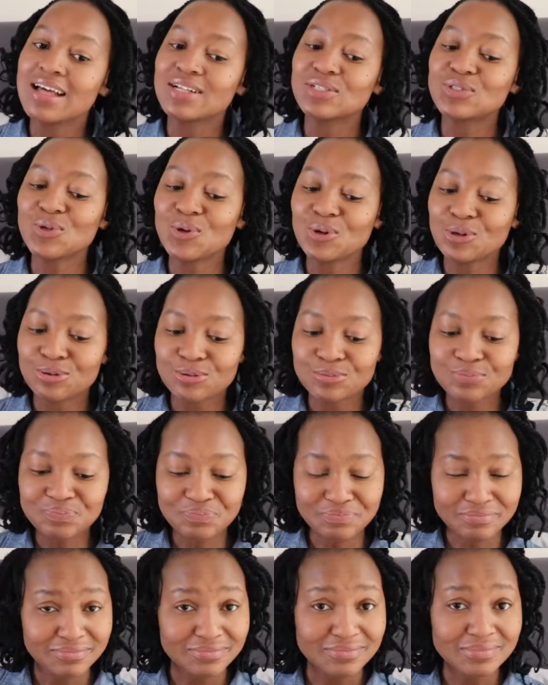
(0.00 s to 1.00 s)
So
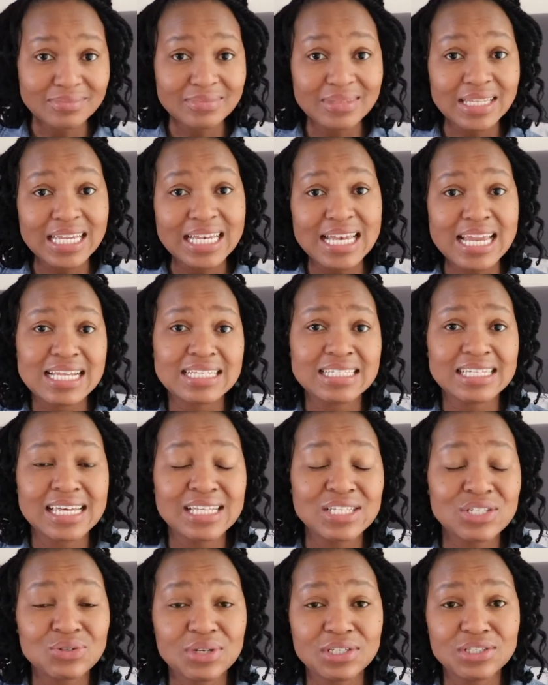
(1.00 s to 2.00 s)
let's
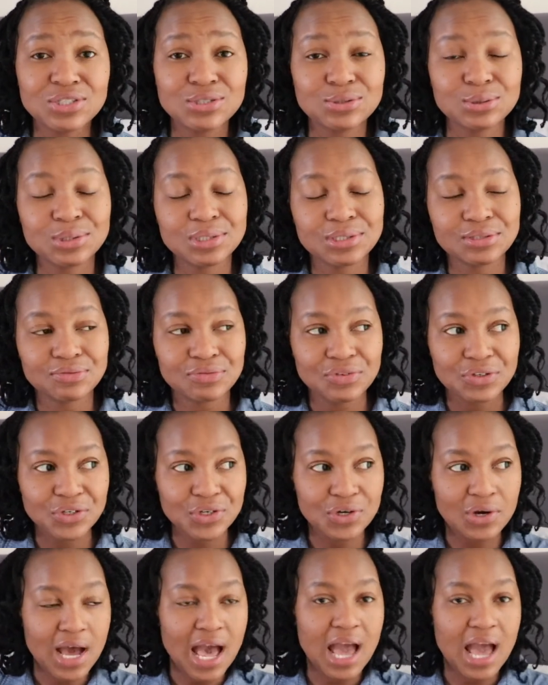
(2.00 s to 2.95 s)
get straight into this video.